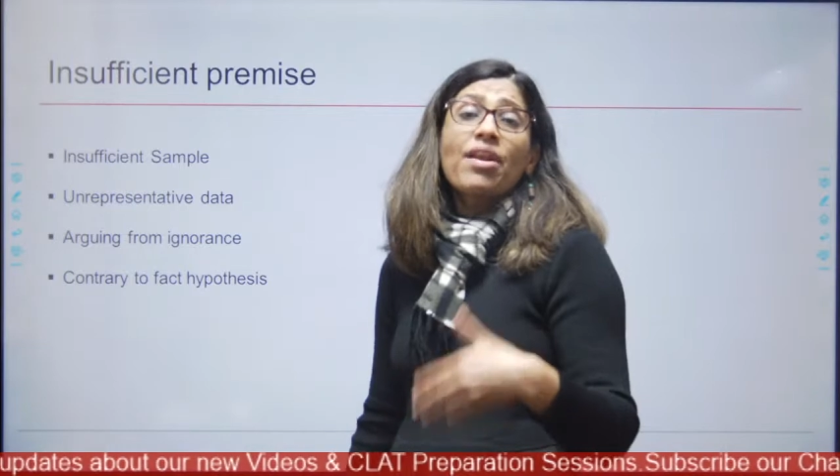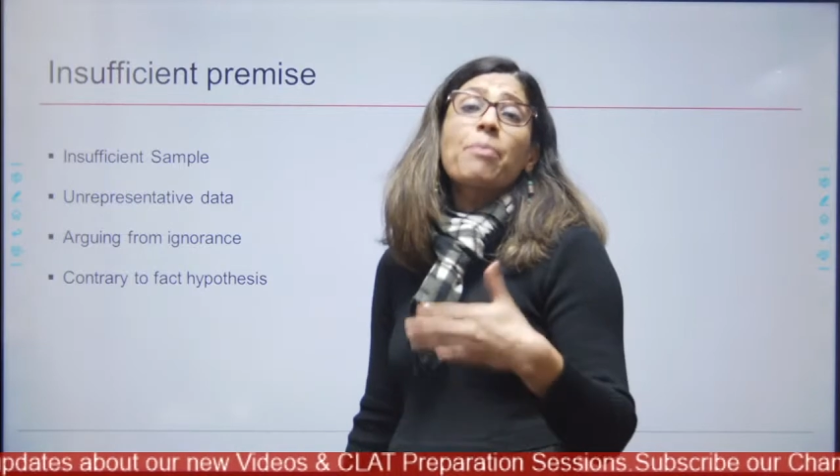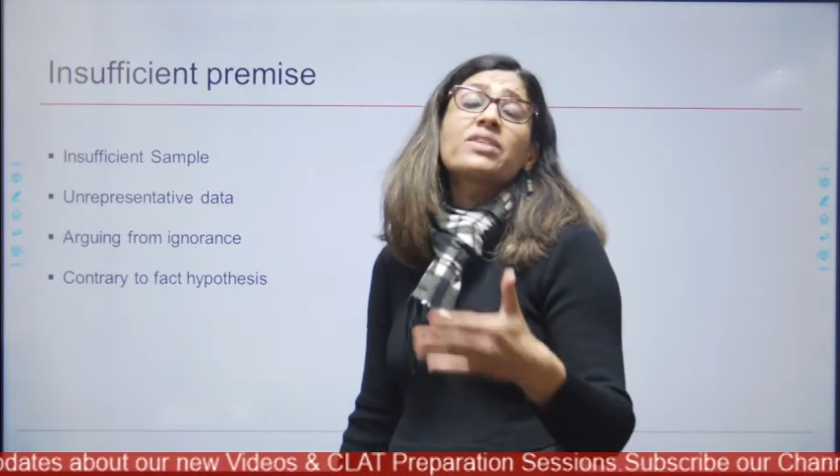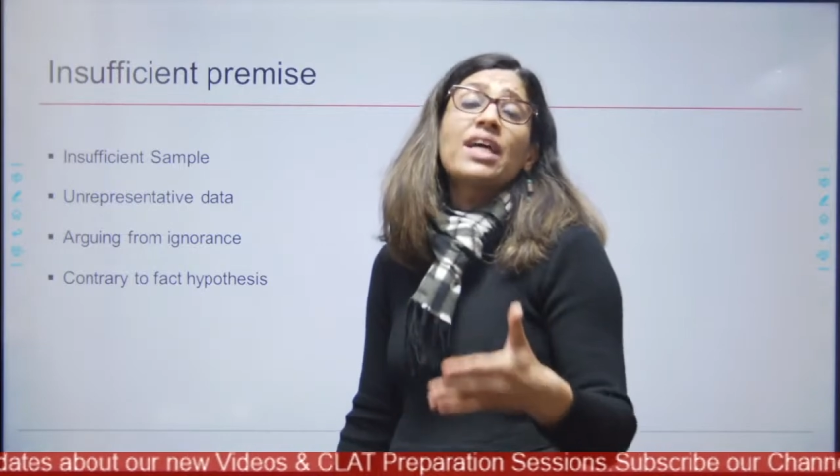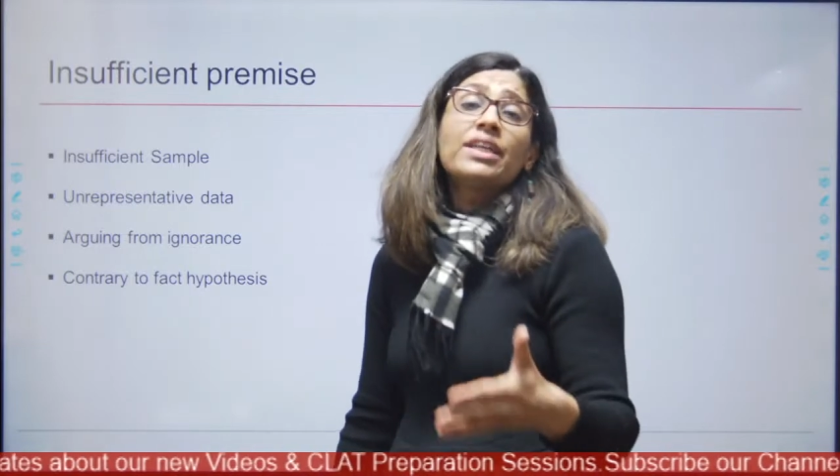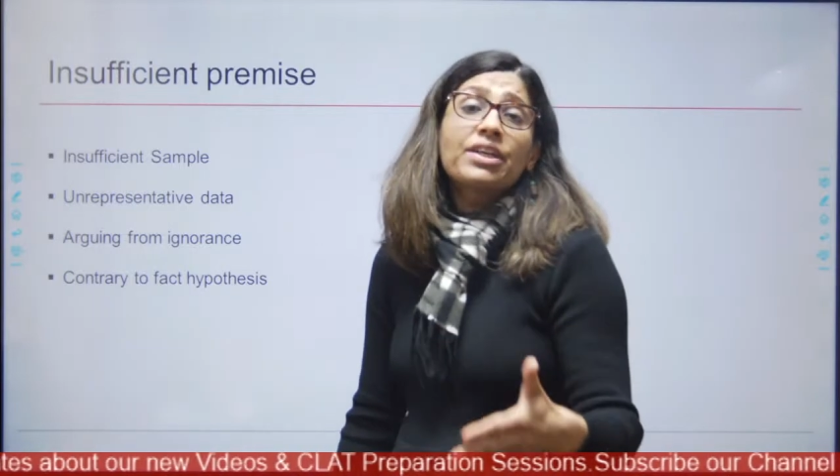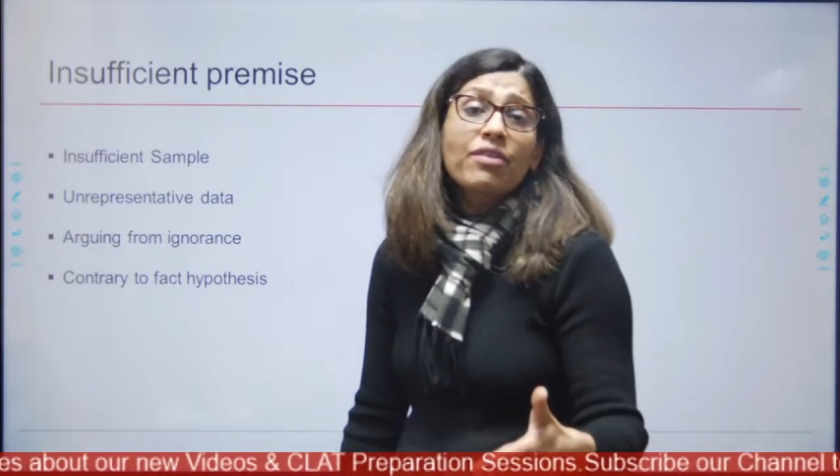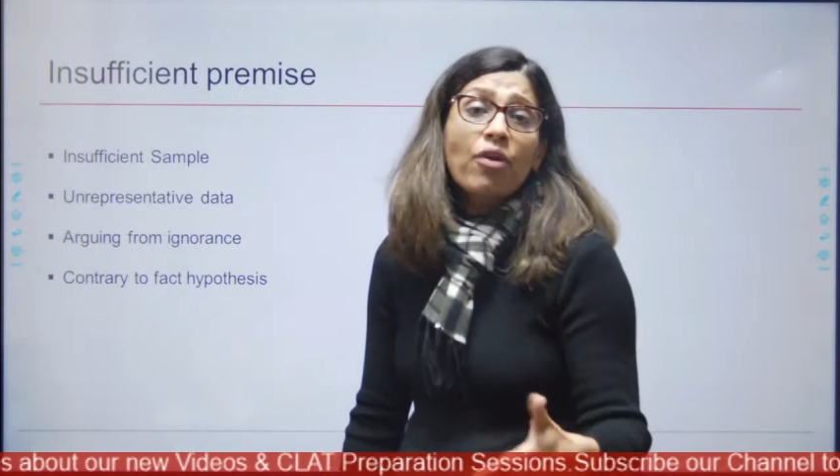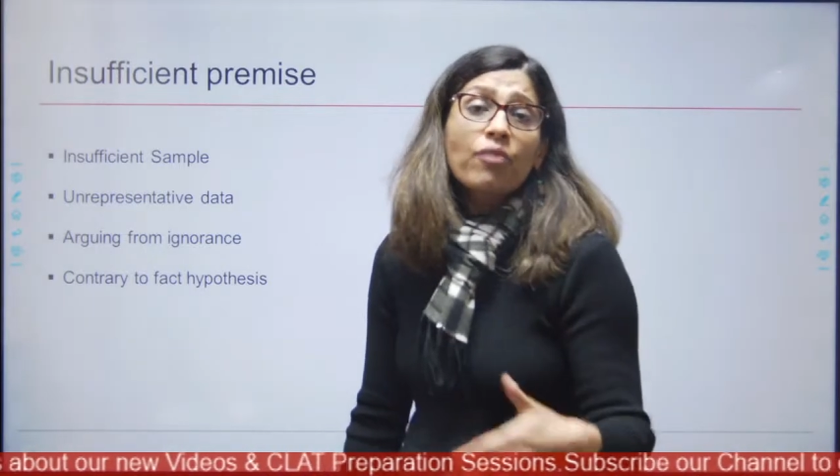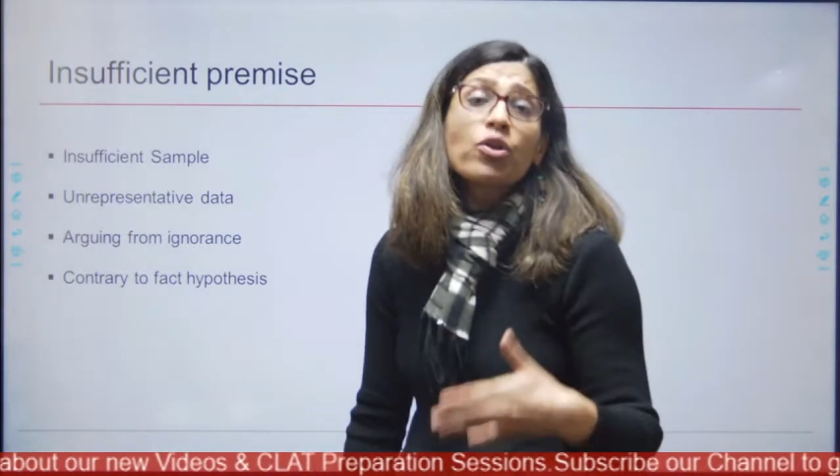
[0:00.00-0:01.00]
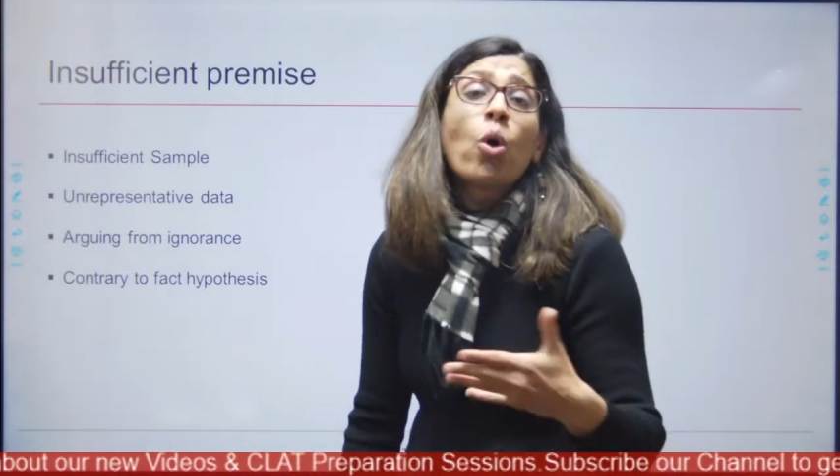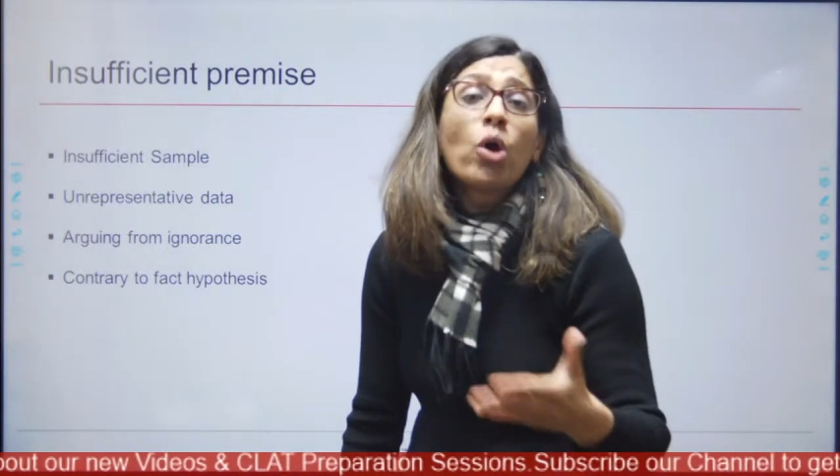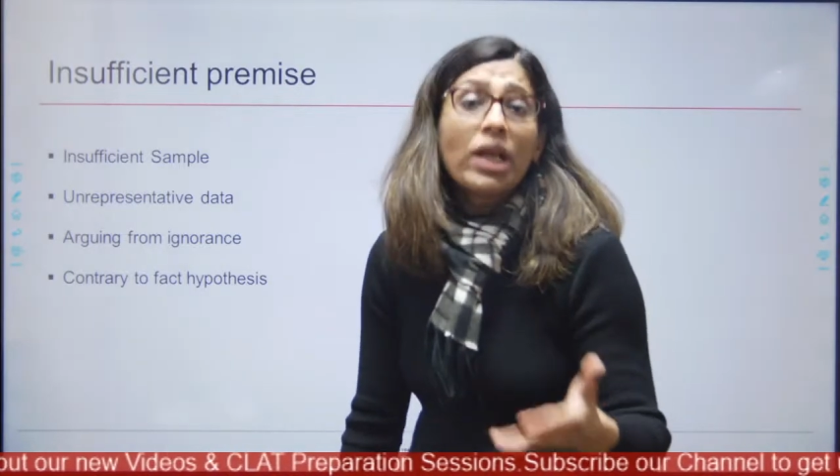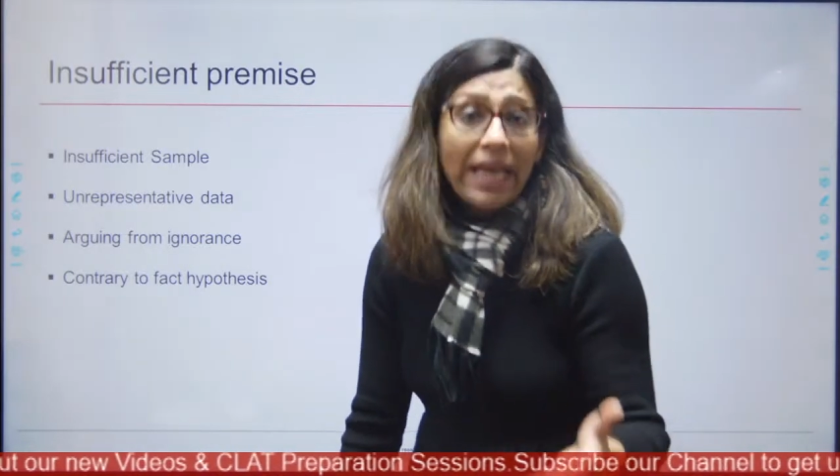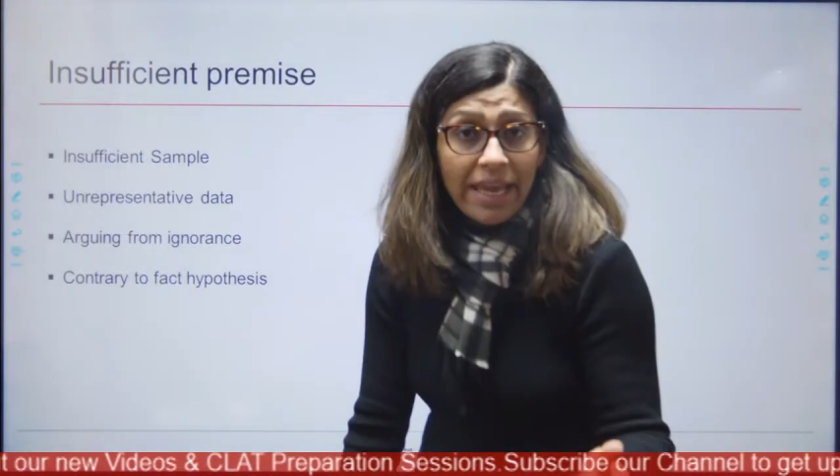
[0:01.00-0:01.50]
representative of the
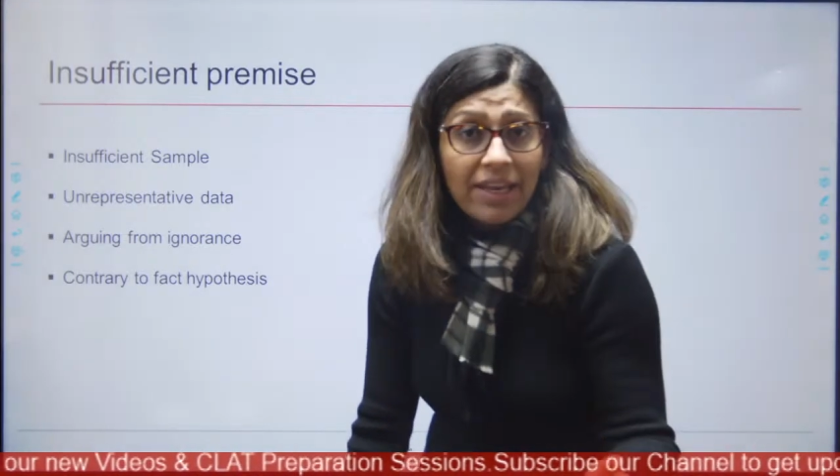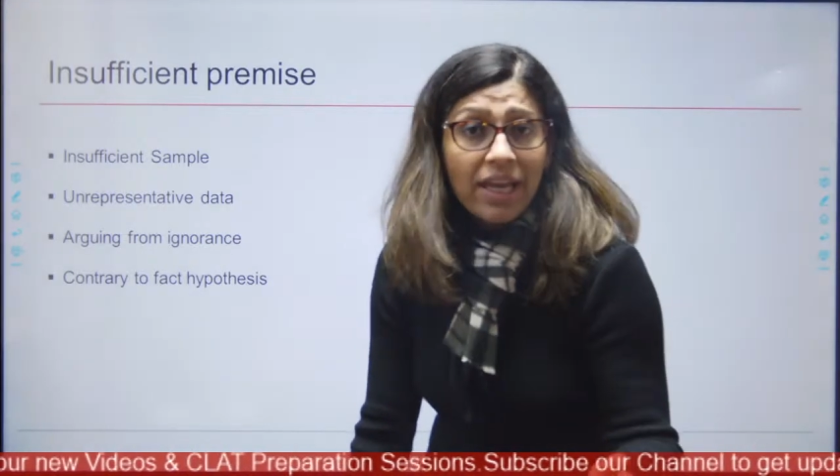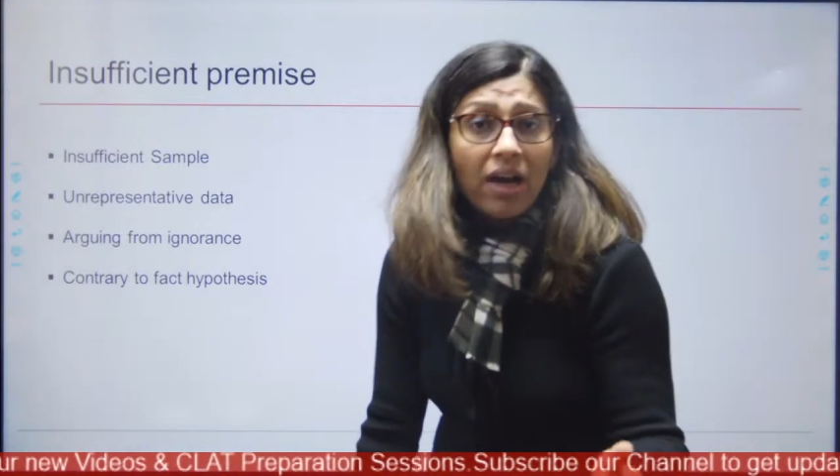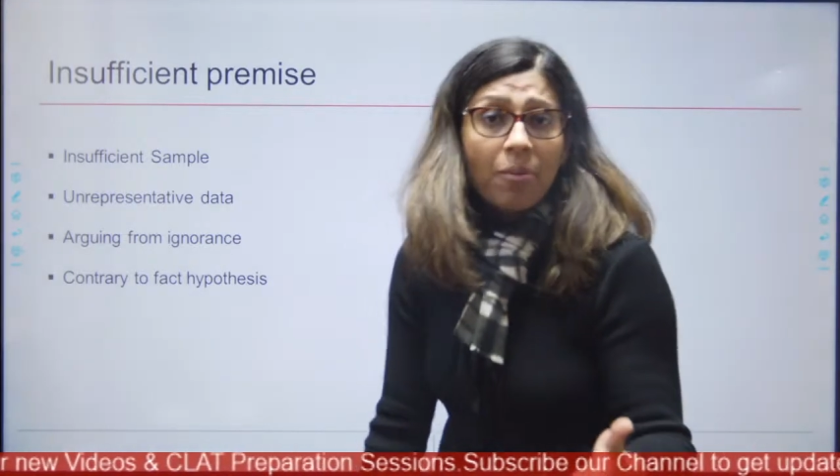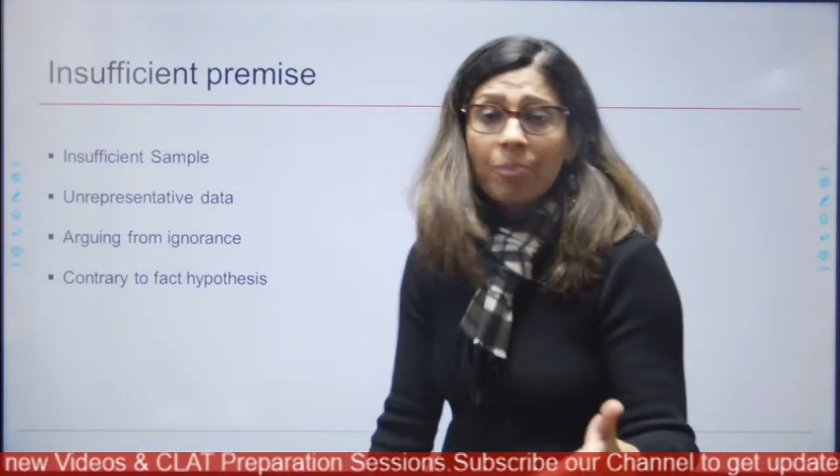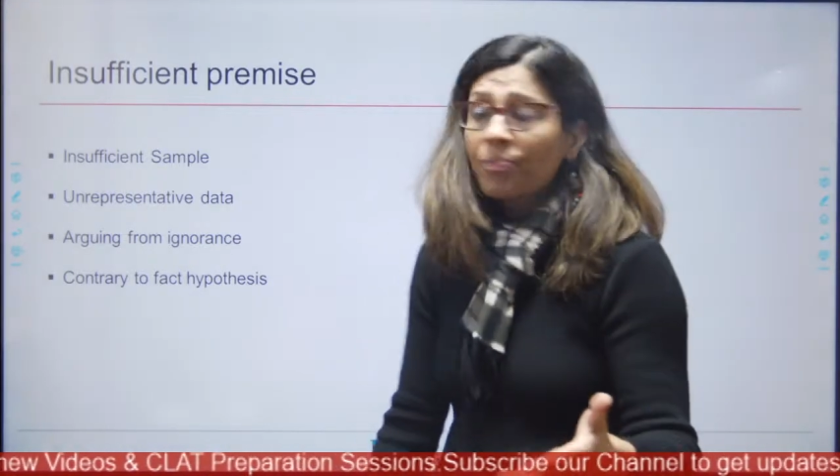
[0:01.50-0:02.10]
whole area,